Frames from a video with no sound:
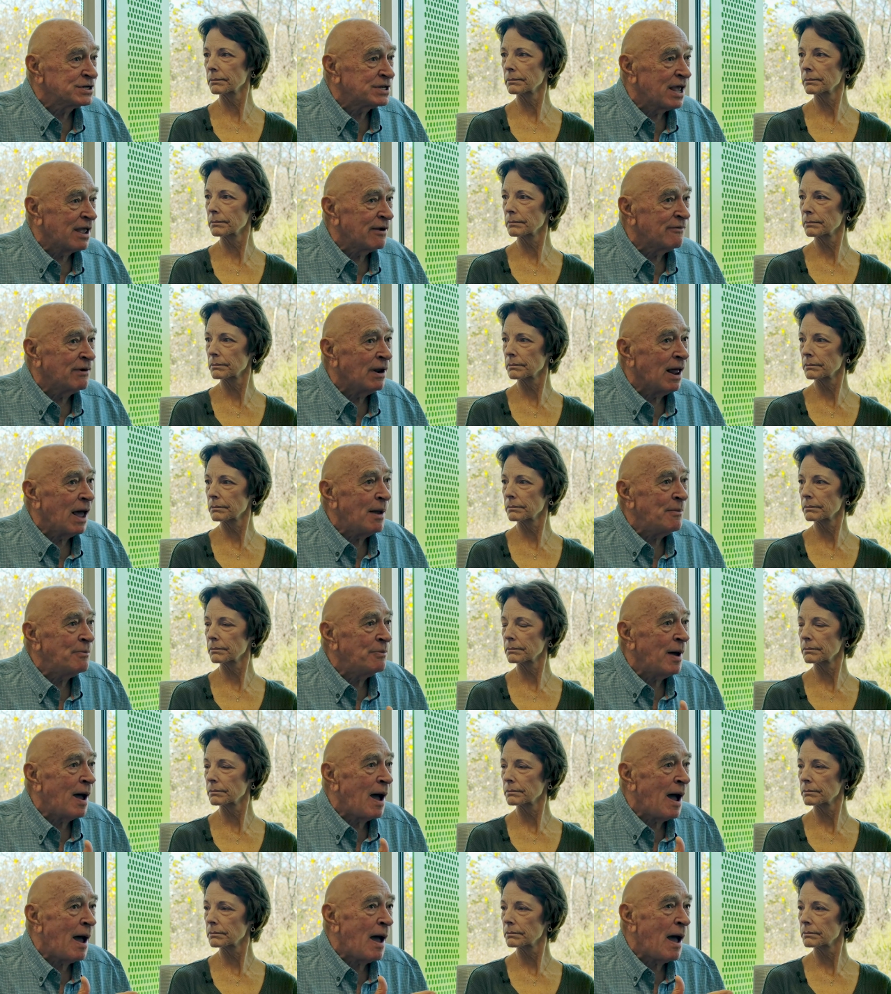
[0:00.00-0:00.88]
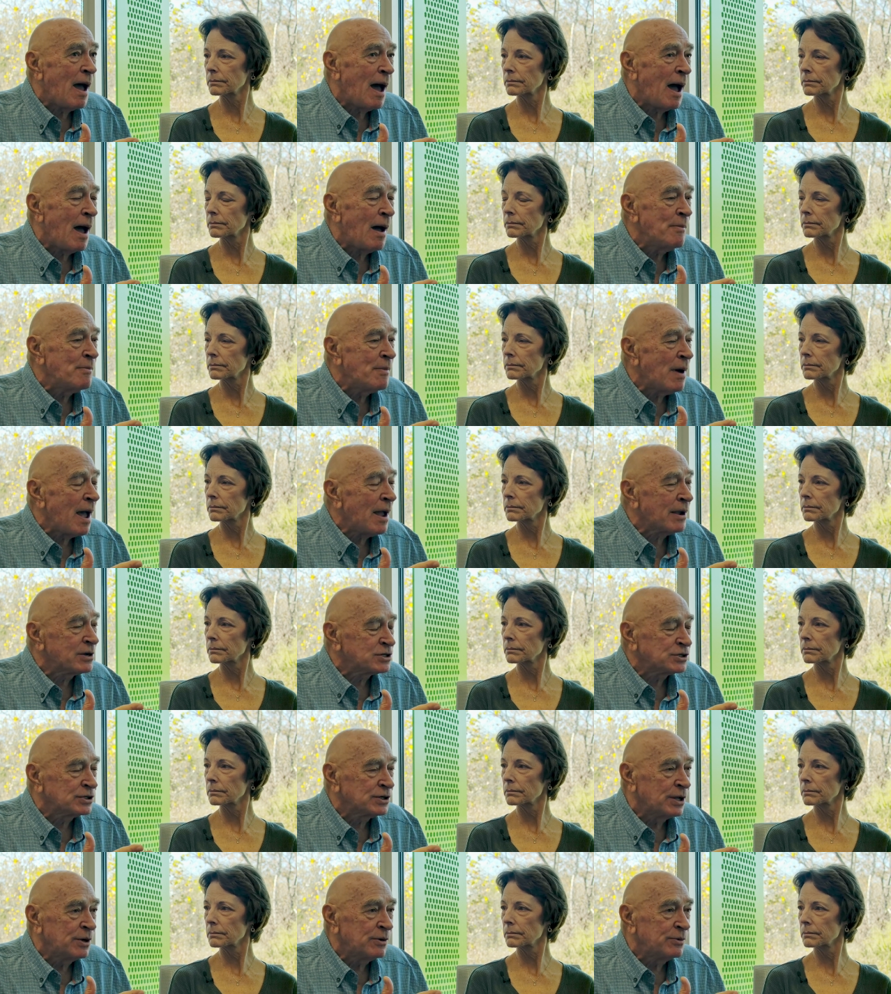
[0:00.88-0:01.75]
Speaker 1: this, David. I've I, I'm
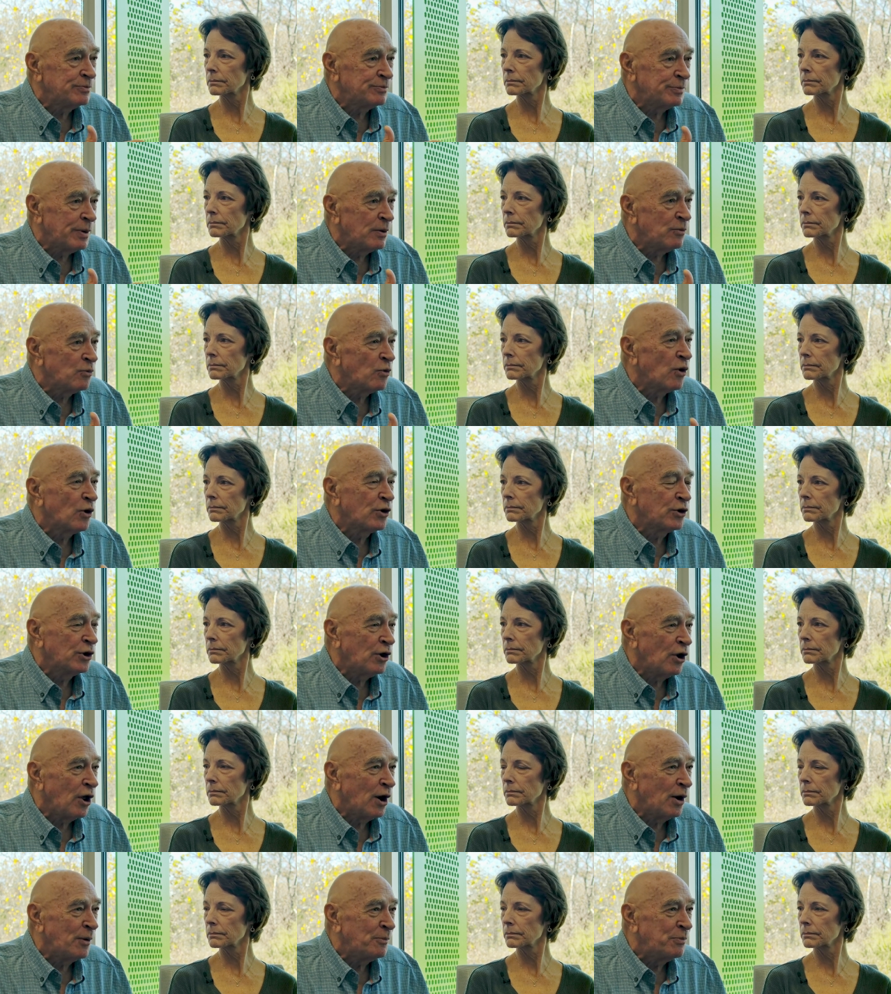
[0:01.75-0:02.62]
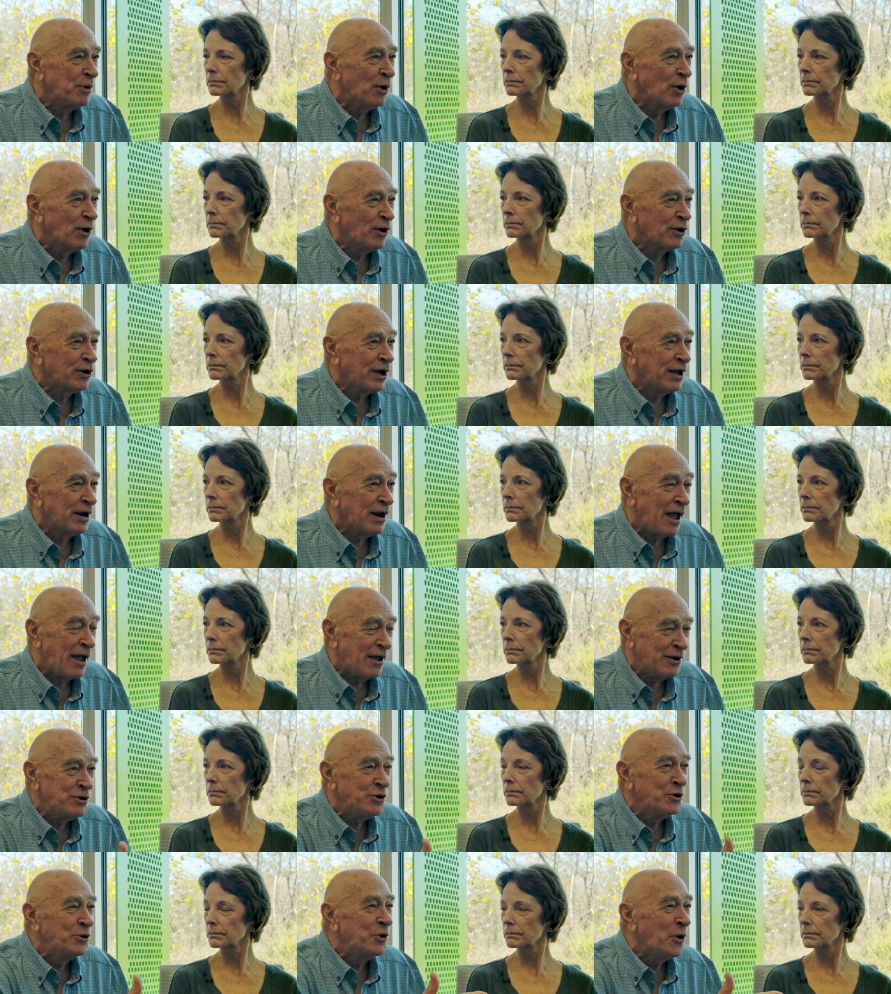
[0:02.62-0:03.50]
actually been working on a book,
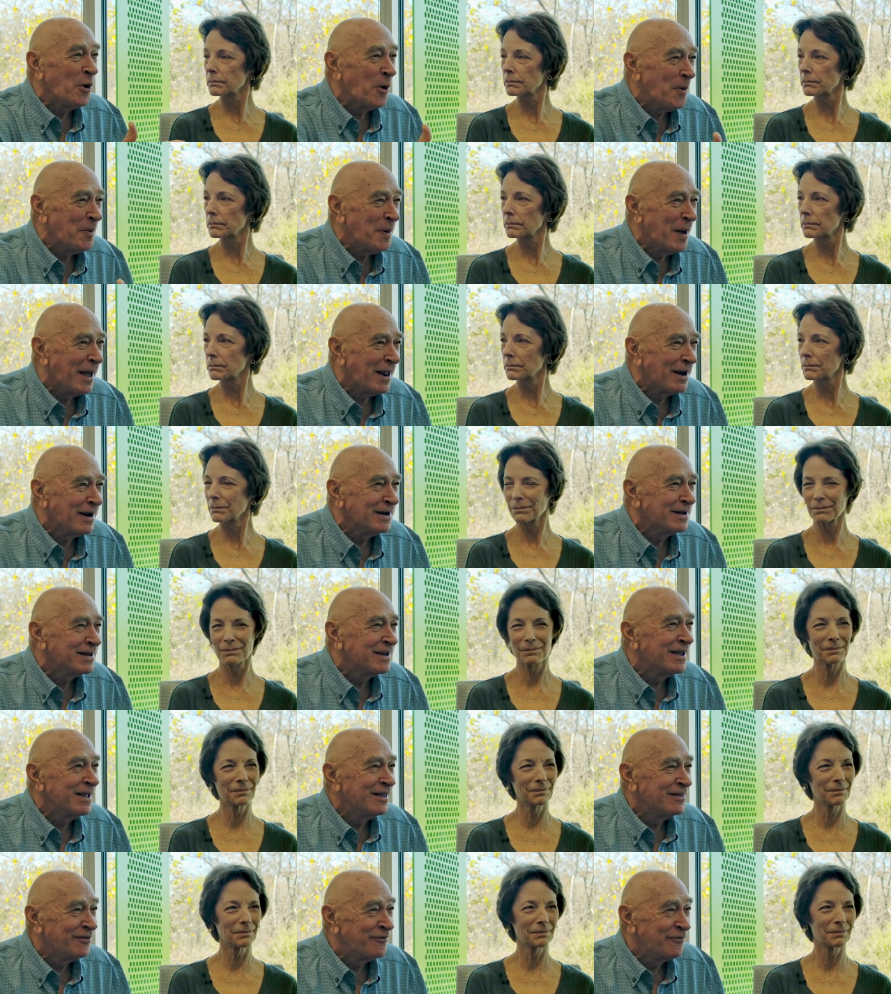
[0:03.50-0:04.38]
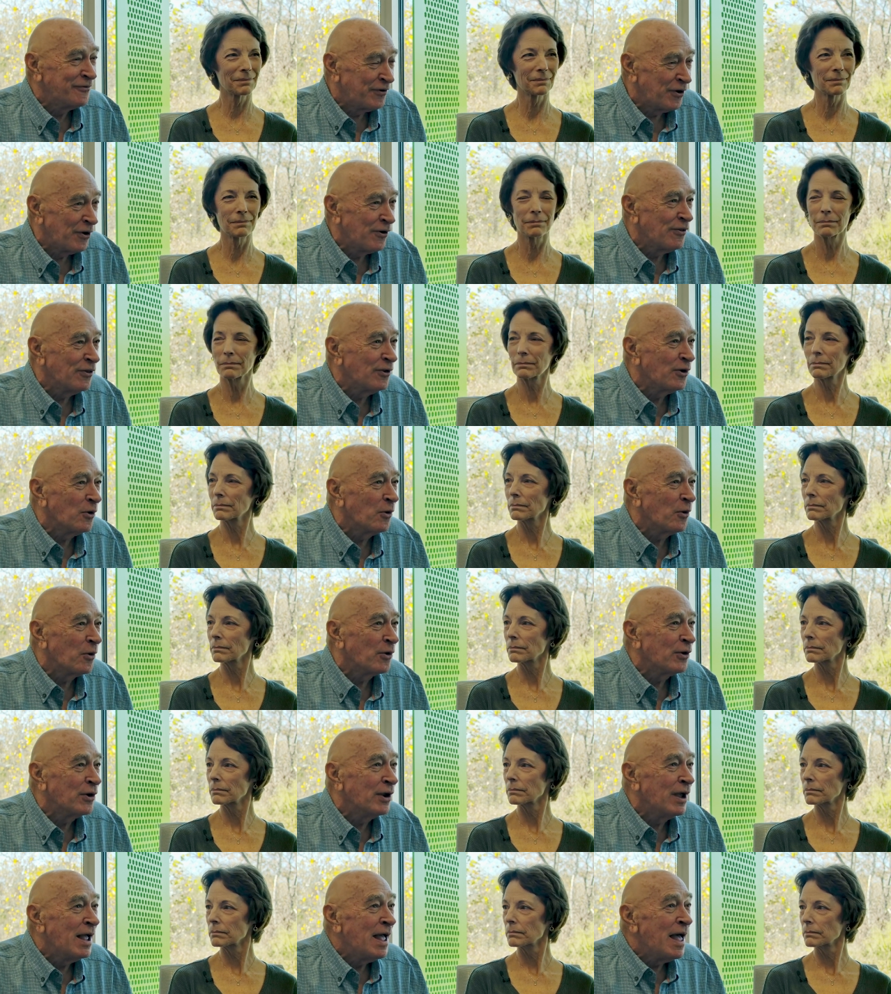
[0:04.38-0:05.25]
and, I, and you know about it, hmm. the fear of the
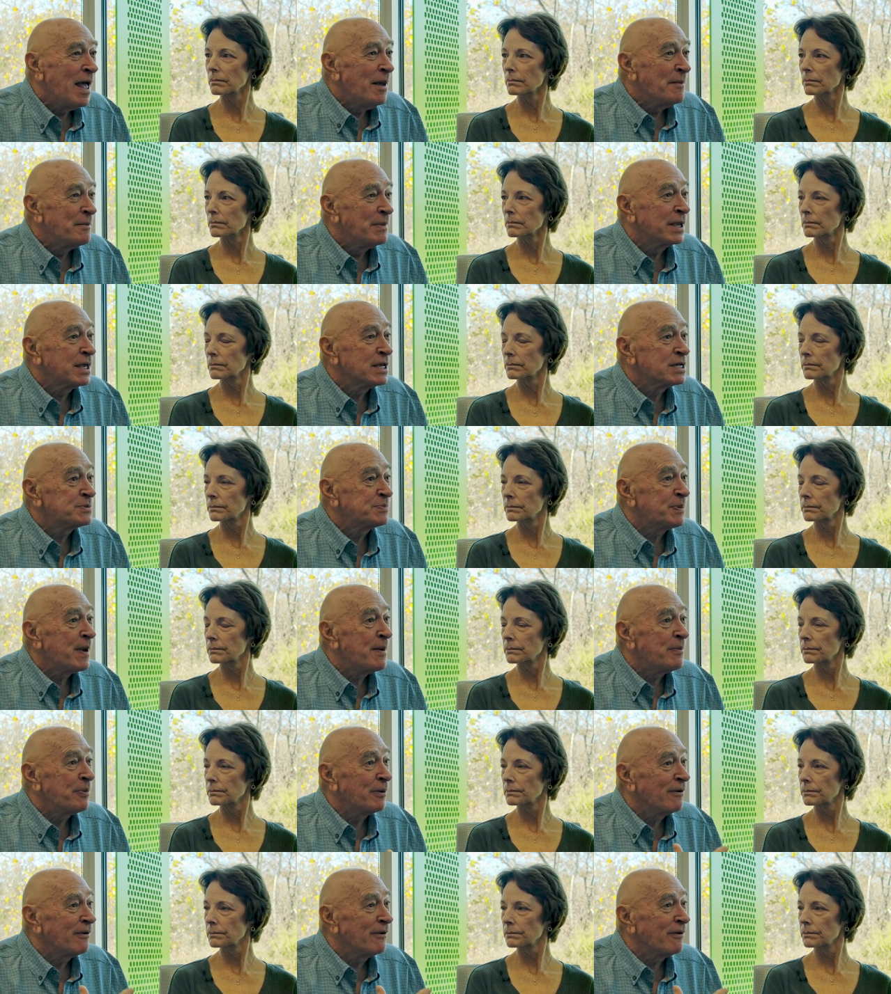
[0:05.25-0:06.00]
Lord, yeah. because